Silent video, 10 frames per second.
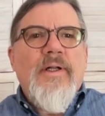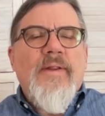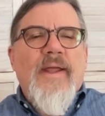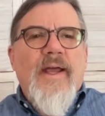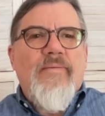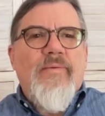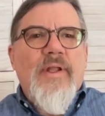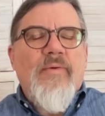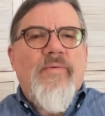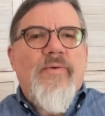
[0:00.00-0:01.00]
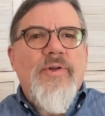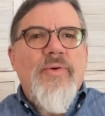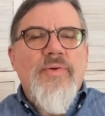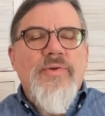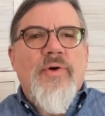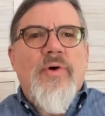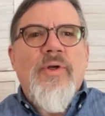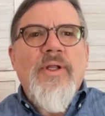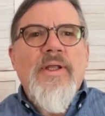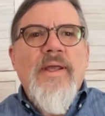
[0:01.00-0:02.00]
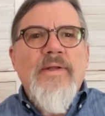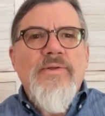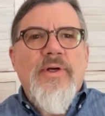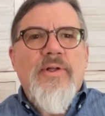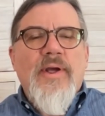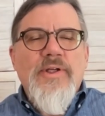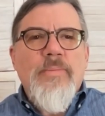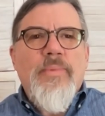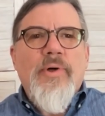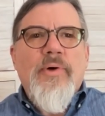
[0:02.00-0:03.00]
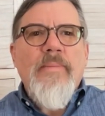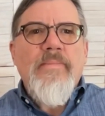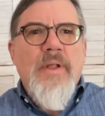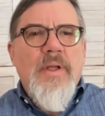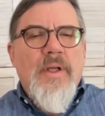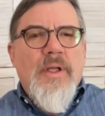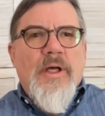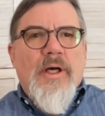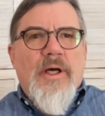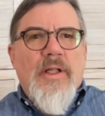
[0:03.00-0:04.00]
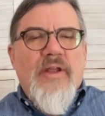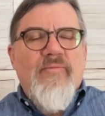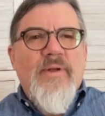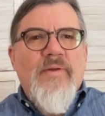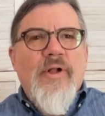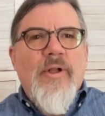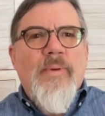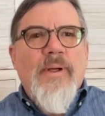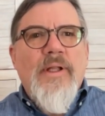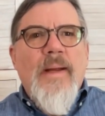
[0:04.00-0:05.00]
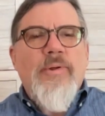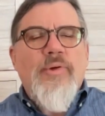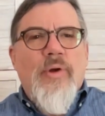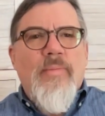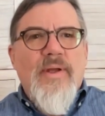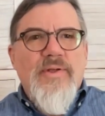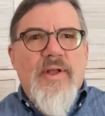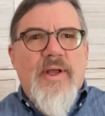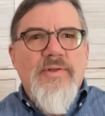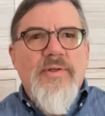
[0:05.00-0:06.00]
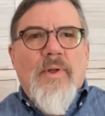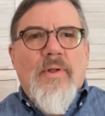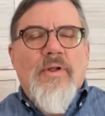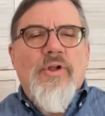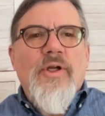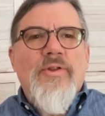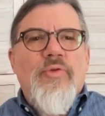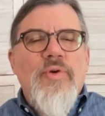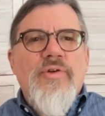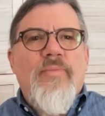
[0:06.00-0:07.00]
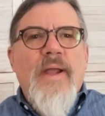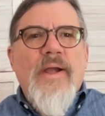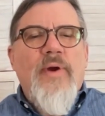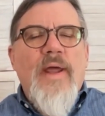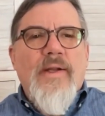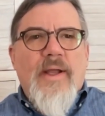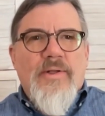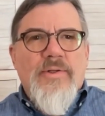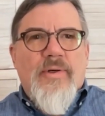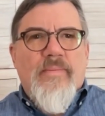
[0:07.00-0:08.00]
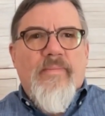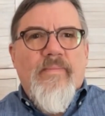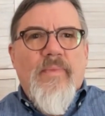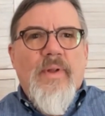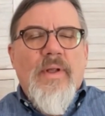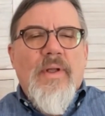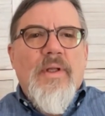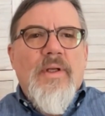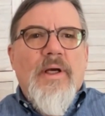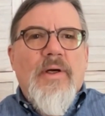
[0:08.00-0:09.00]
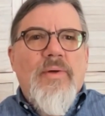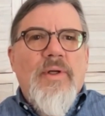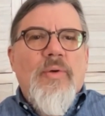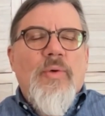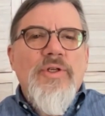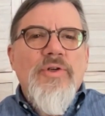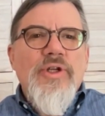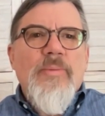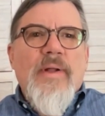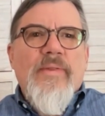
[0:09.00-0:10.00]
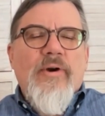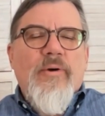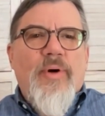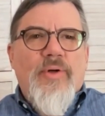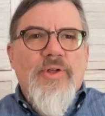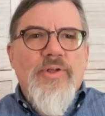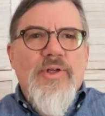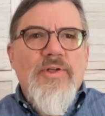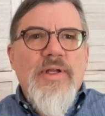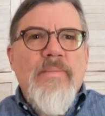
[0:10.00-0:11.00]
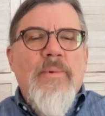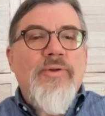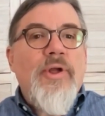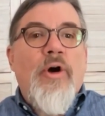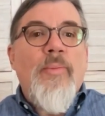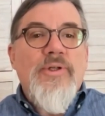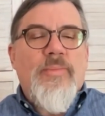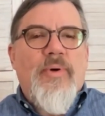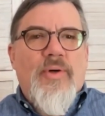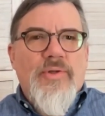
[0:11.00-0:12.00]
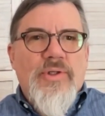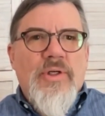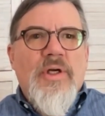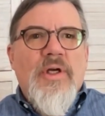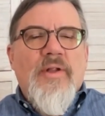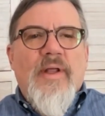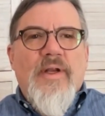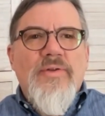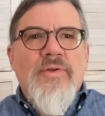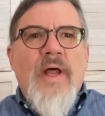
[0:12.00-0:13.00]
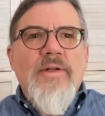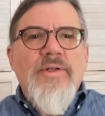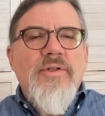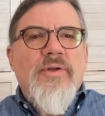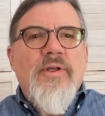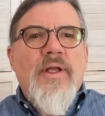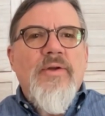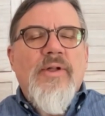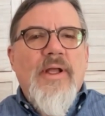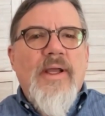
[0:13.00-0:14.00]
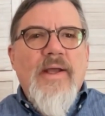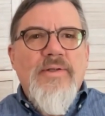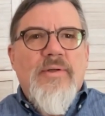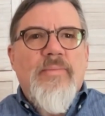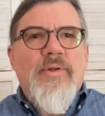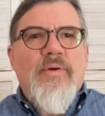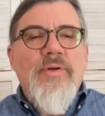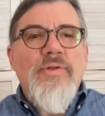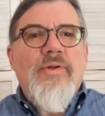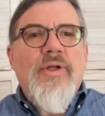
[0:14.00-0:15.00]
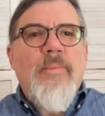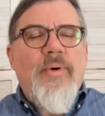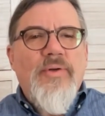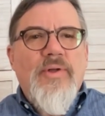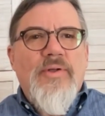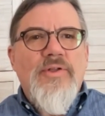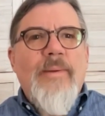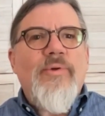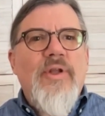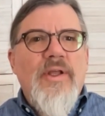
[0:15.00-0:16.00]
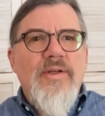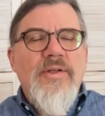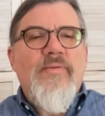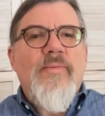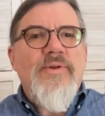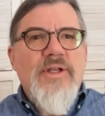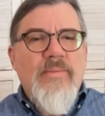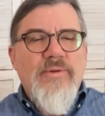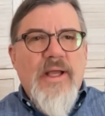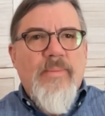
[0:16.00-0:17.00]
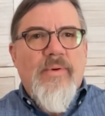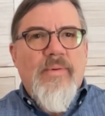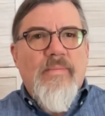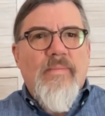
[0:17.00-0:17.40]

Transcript: They have what they refer to as the Early Cancer Detection Program, and they've been developing a laboratory-based test to look at the risk of pancreatic cancer. Now, what's interesting about their approach is it is a multi-omics approach. That is, they're not just looking at nucleic acid, but they're also looking at protein simultaneously from the same sample.